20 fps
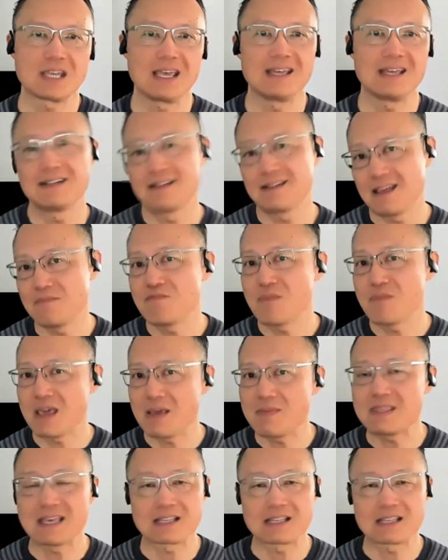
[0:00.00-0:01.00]
And
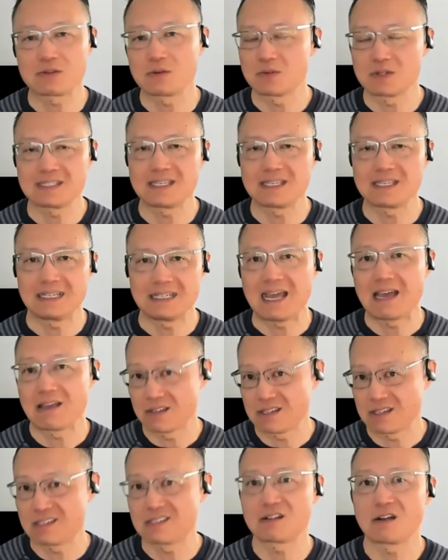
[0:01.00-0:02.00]
maybe that's what we're seeing now, the
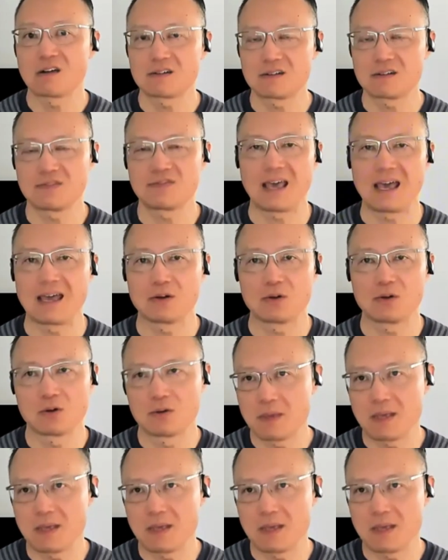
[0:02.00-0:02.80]
start of that, or